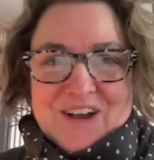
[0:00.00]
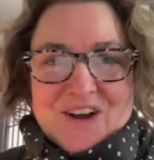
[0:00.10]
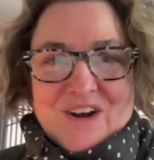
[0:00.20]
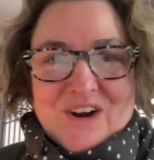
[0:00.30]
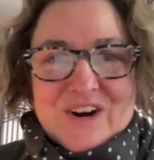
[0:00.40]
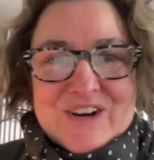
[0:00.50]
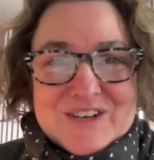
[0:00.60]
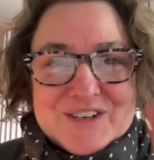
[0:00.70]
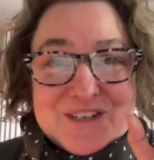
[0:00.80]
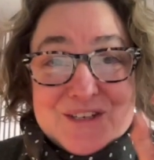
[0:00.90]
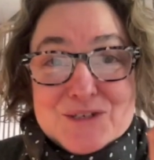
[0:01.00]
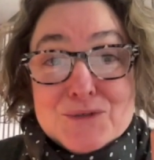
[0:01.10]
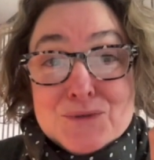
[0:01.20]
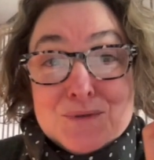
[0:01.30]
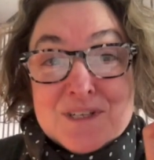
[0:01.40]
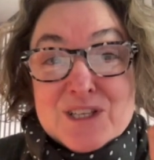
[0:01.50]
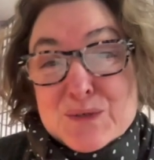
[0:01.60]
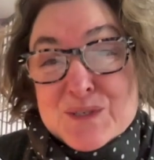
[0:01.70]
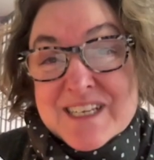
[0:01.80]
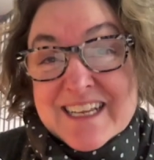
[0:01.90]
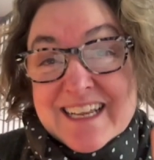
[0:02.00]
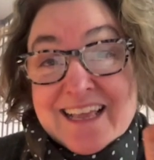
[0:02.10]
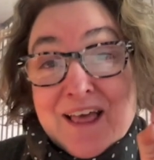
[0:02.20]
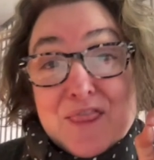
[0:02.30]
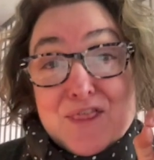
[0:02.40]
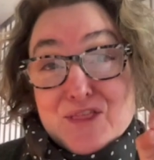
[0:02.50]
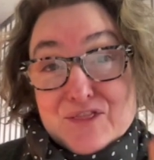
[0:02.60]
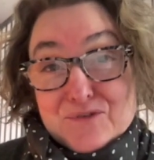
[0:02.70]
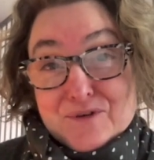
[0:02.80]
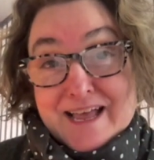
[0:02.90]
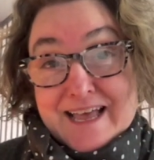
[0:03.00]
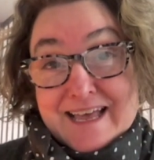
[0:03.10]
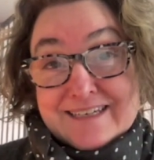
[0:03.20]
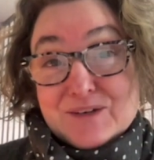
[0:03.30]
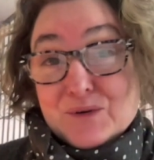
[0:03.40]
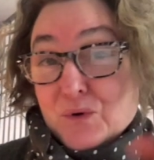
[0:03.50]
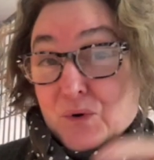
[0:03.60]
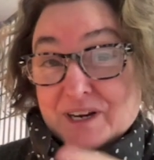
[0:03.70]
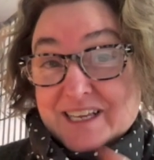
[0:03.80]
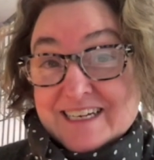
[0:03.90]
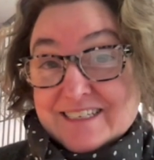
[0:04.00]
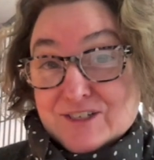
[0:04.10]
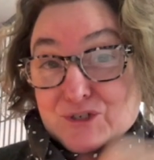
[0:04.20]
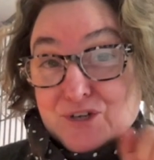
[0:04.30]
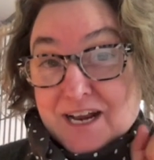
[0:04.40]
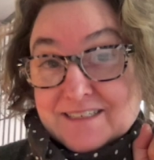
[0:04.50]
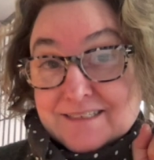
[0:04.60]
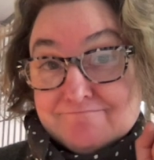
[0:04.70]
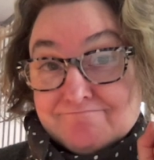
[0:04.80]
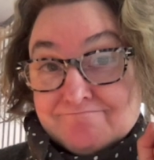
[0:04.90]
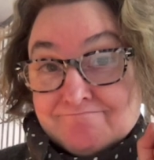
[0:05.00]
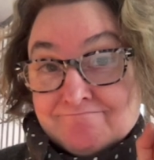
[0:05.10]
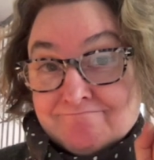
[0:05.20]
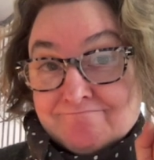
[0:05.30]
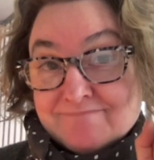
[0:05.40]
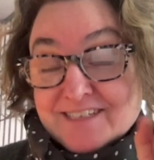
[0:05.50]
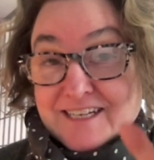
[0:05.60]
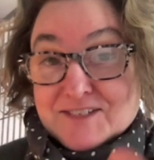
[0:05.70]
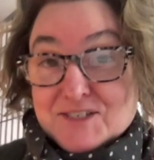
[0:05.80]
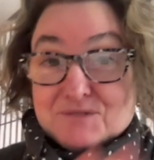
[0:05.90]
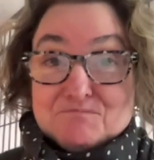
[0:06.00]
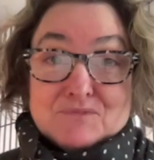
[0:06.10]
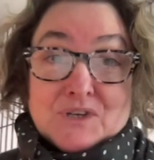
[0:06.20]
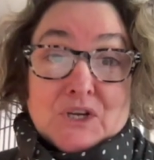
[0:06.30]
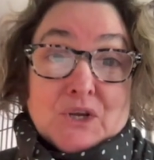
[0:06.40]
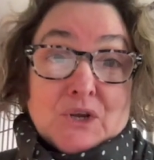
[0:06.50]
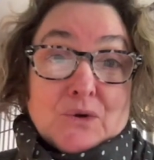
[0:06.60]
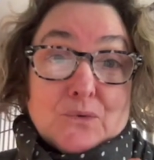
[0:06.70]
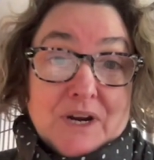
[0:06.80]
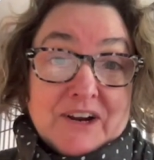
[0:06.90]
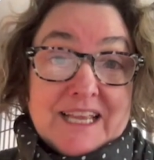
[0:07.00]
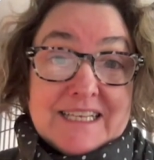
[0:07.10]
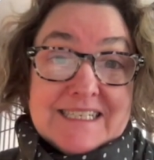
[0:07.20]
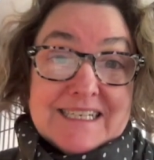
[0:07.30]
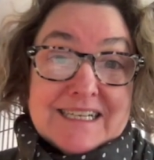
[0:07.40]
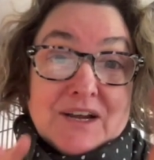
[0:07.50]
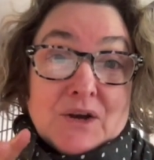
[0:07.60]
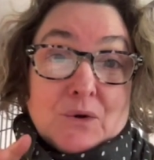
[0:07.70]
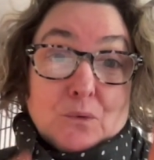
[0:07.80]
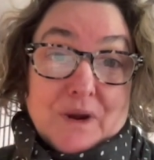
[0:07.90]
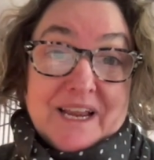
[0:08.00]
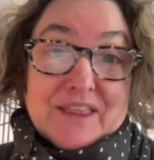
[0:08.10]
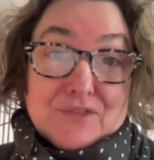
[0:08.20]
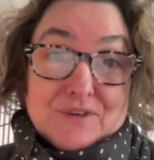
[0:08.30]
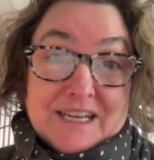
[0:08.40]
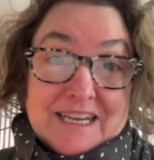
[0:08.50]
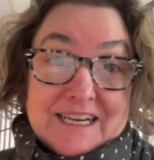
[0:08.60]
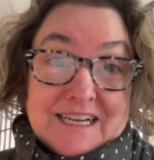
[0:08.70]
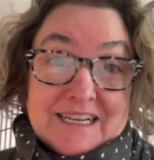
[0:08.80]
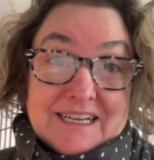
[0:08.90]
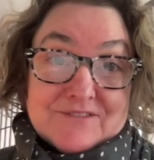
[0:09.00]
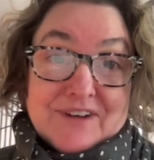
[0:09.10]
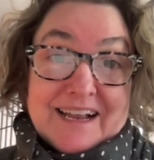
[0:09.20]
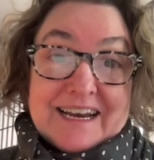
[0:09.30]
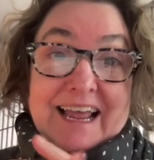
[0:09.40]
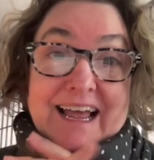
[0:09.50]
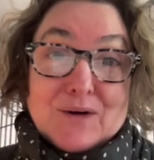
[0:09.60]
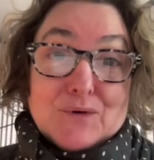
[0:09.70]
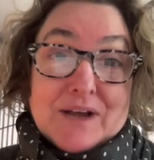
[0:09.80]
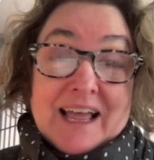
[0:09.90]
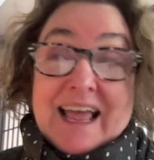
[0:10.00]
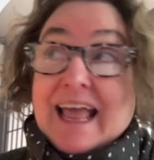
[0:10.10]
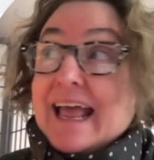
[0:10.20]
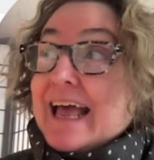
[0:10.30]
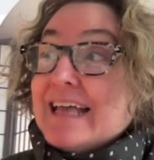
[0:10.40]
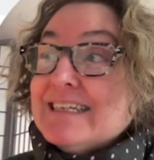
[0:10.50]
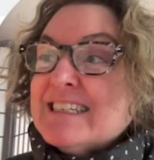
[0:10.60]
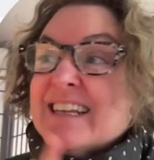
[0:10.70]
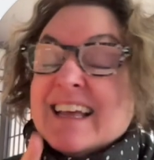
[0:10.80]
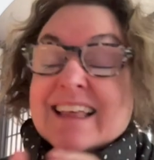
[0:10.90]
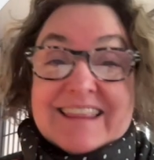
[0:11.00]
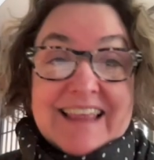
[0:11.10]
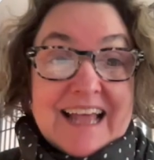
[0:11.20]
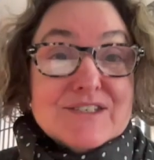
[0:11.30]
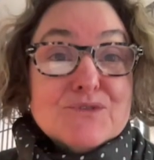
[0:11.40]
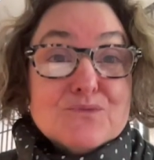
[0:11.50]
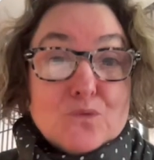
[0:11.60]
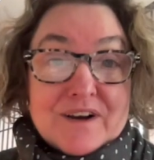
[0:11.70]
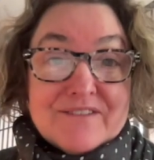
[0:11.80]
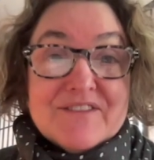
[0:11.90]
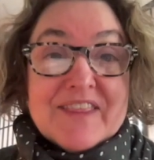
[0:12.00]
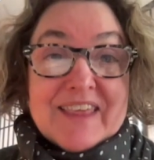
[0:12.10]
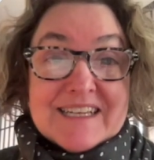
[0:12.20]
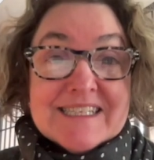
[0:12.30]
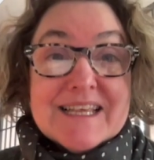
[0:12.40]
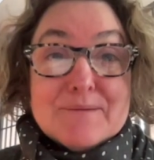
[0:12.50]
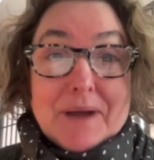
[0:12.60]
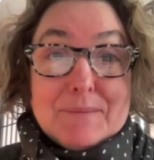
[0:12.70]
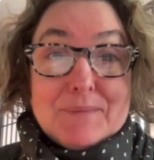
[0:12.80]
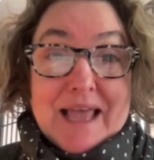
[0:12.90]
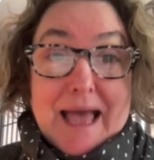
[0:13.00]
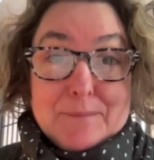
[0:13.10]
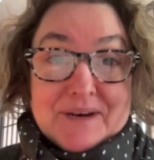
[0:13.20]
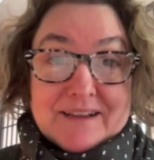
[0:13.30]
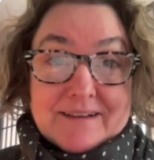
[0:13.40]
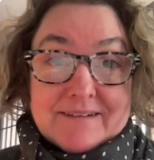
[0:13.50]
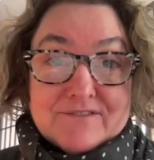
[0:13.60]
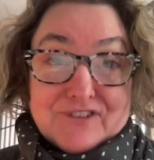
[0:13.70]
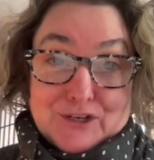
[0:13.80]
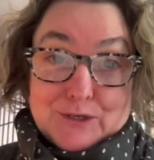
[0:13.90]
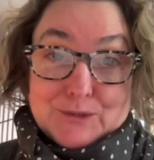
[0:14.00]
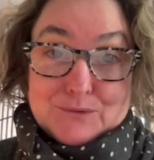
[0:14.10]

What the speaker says: Are you losing the thread or getting distracted? Because we're ending week 3 right now, and that's one of the things that might be happening for you,